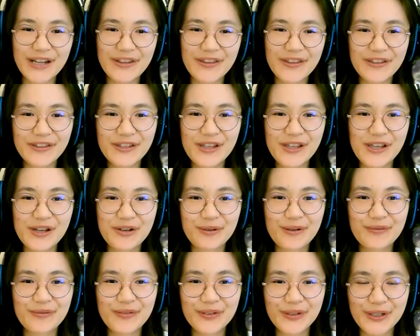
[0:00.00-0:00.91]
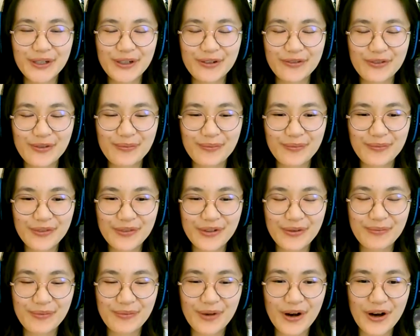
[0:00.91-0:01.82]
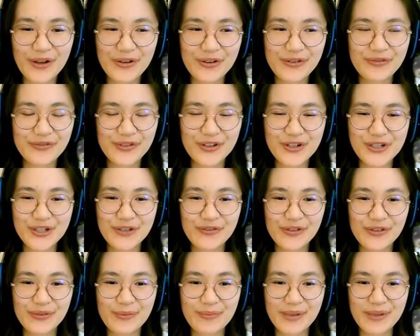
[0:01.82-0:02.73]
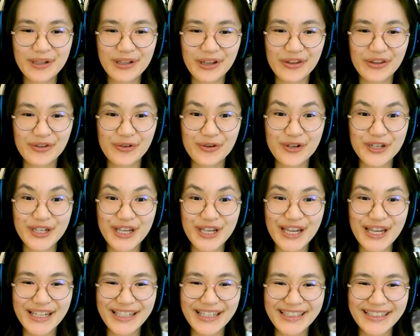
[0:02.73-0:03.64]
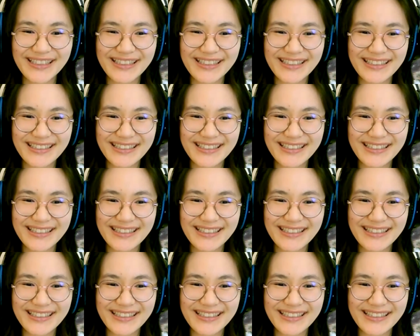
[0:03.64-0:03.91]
I think the equivalent of the modern version of them would be like 38.